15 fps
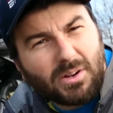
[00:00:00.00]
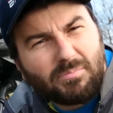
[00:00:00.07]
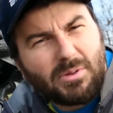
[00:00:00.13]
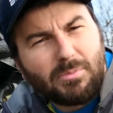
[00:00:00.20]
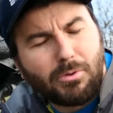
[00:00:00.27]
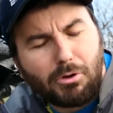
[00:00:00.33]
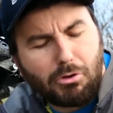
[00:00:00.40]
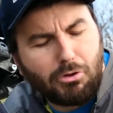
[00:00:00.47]
and
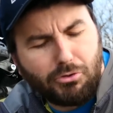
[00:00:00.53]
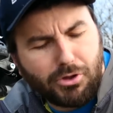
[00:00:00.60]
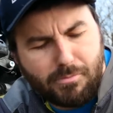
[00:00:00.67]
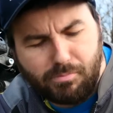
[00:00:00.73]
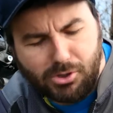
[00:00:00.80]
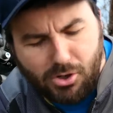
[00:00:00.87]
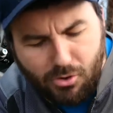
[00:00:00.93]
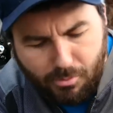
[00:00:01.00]
people are like, oh, they
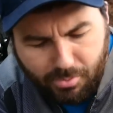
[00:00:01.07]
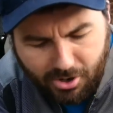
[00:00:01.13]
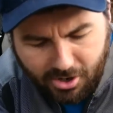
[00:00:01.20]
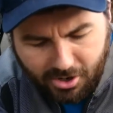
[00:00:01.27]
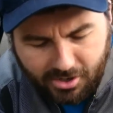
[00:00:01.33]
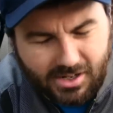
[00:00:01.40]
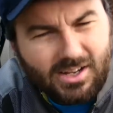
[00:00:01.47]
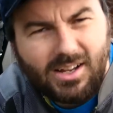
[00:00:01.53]
blow
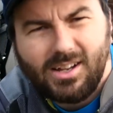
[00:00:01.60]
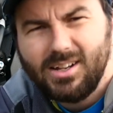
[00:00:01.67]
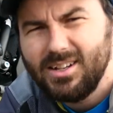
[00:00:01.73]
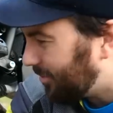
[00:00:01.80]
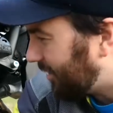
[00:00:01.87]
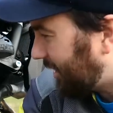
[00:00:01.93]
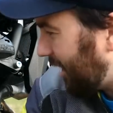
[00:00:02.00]
apart. But the